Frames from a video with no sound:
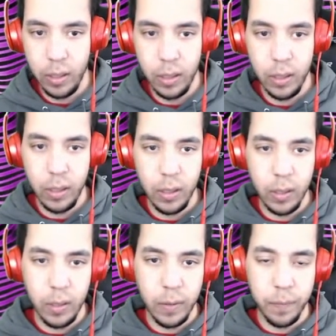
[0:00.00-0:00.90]

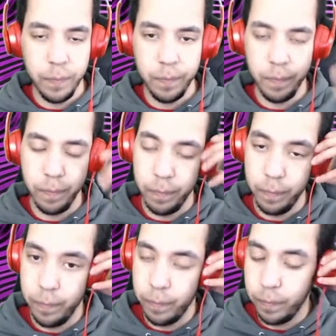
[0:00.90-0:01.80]

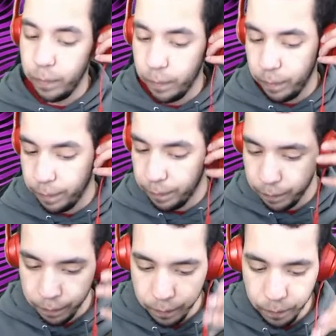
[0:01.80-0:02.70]

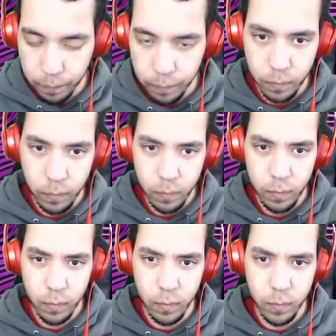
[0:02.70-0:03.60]

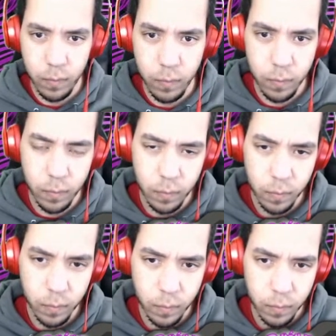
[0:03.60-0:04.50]

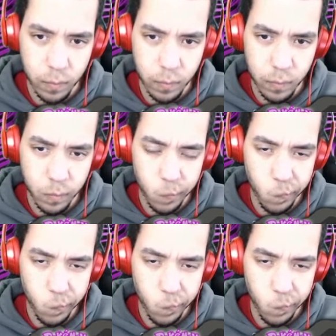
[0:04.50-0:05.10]
Nobody speaks.